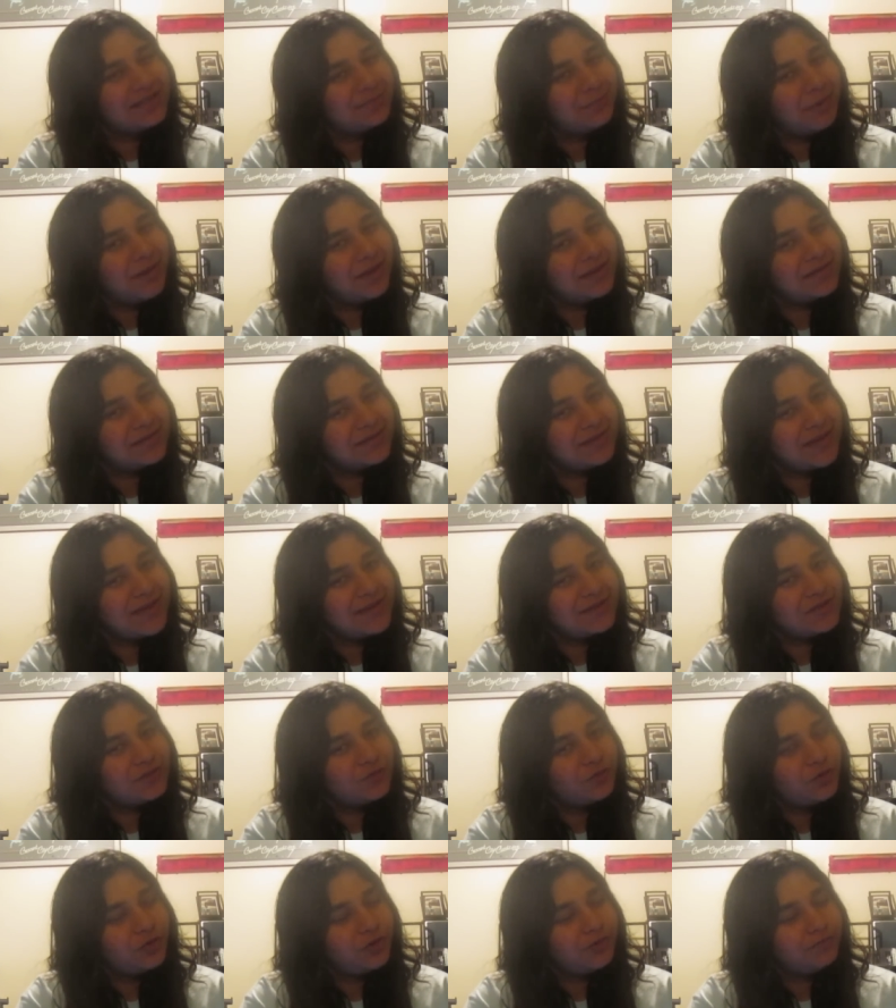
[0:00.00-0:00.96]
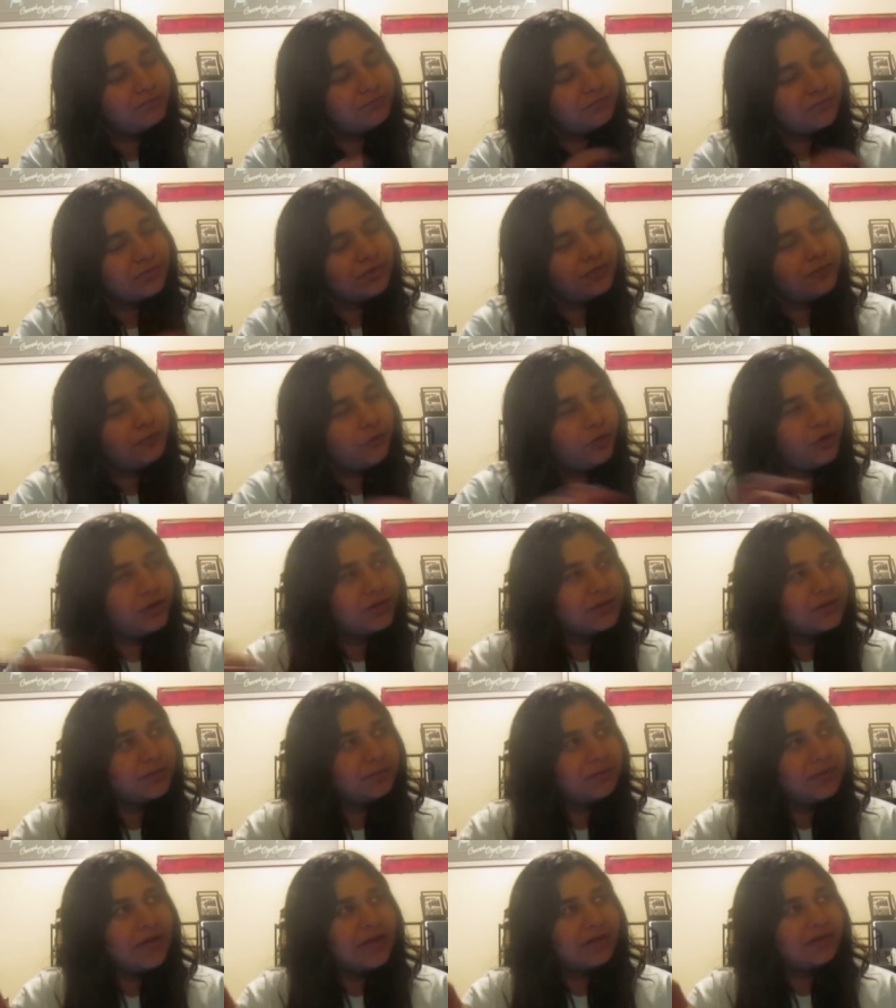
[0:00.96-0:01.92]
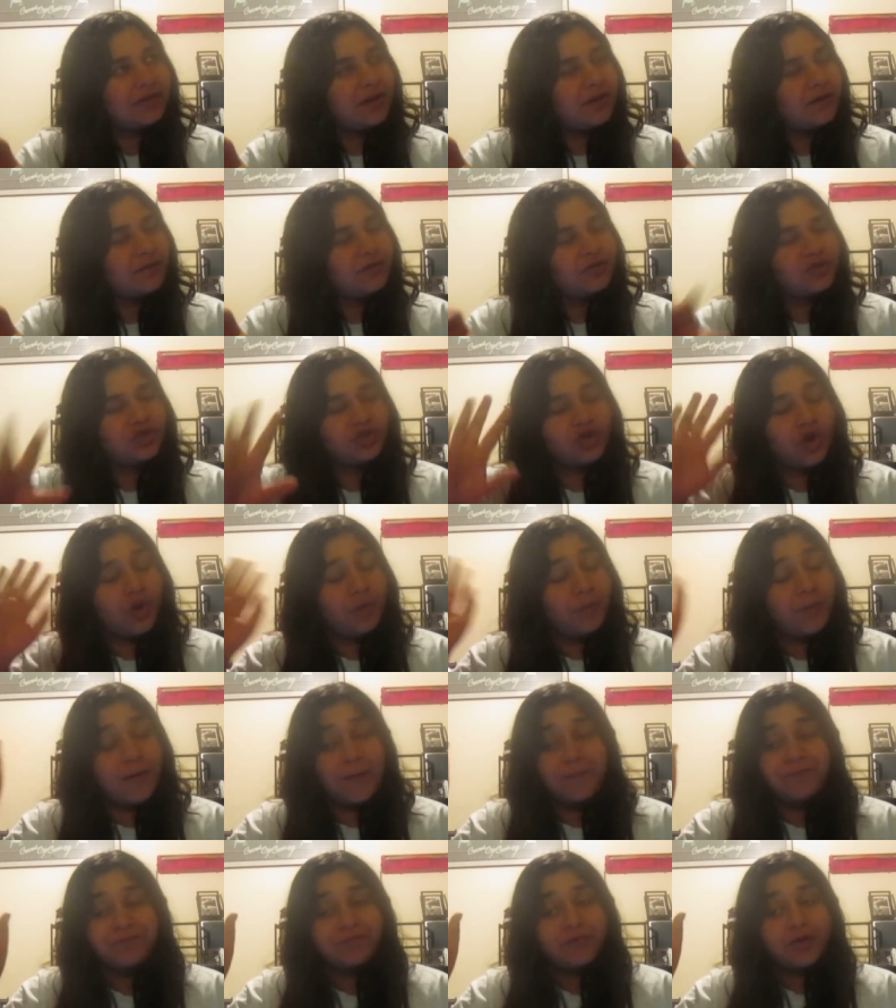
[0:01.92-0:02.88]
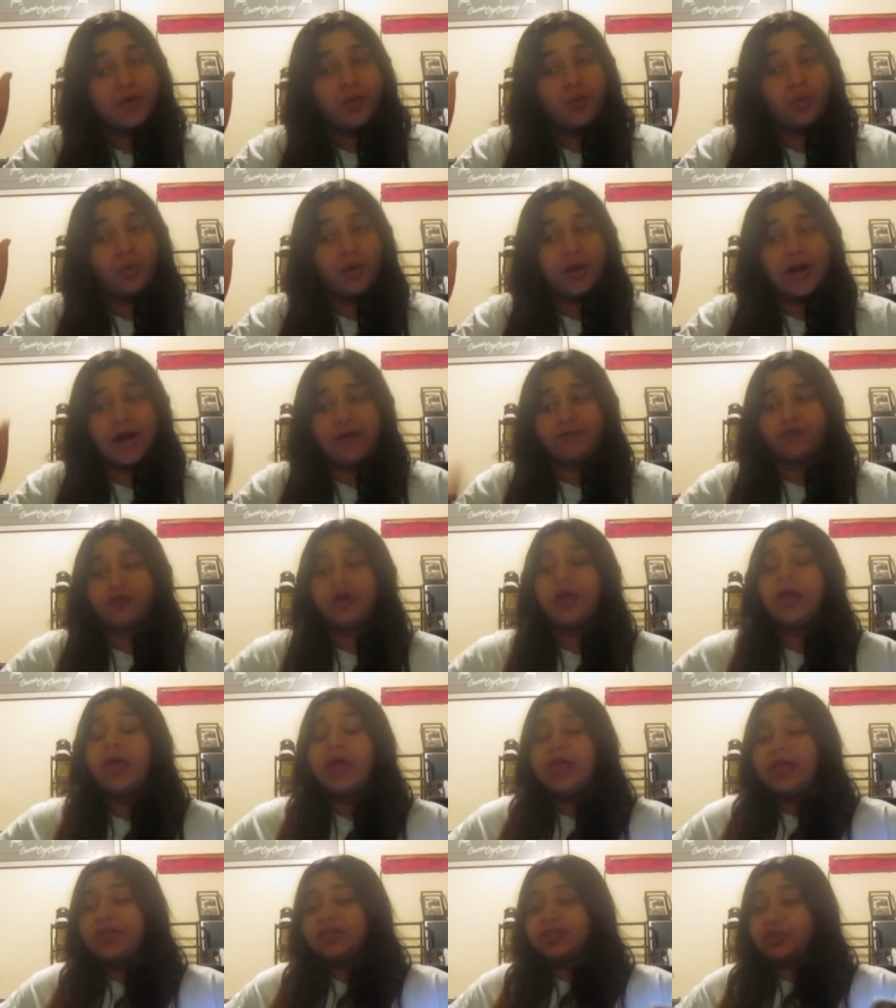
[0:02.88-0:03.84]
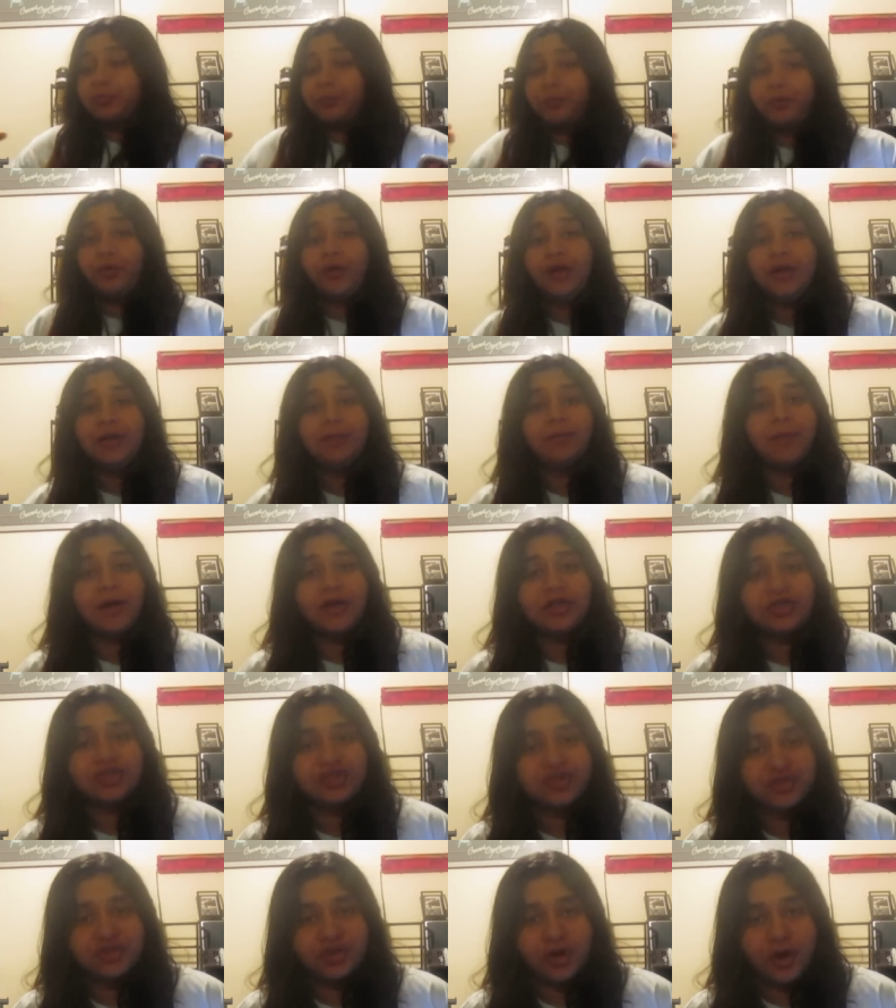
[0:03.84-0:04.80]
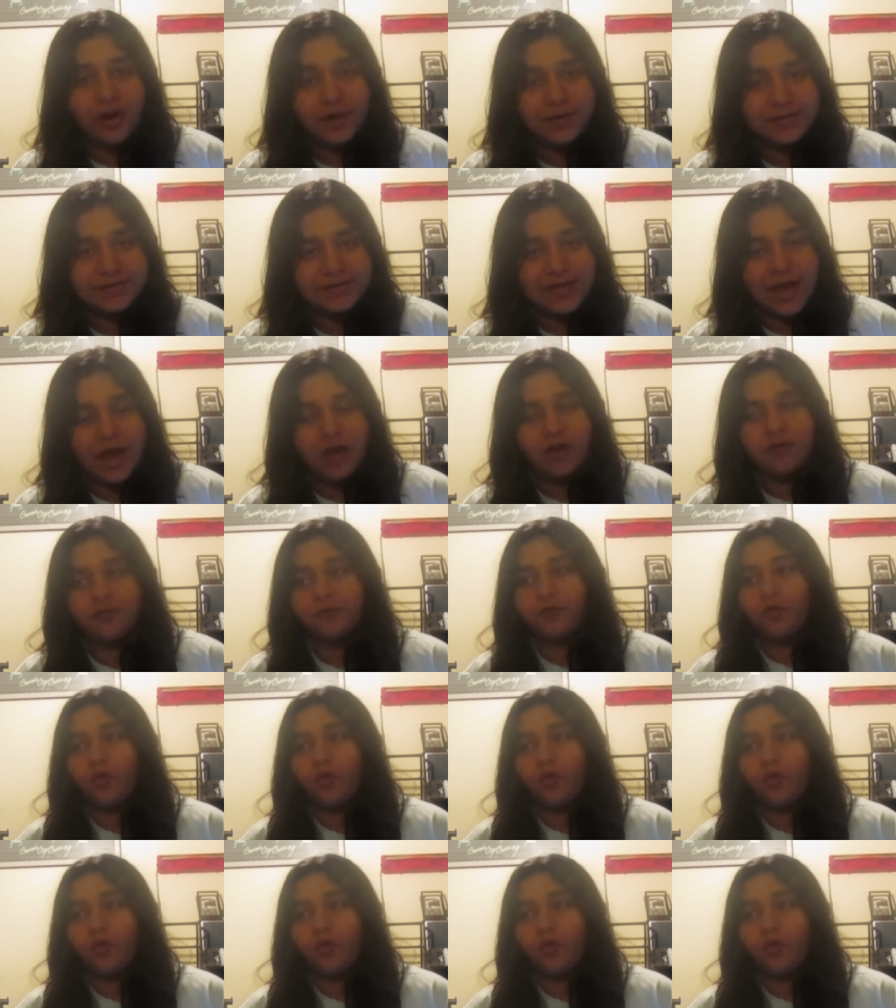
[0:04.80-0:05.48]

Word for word: make sense for it to be at the end of the show, but whatever. So pretty much it starts out, of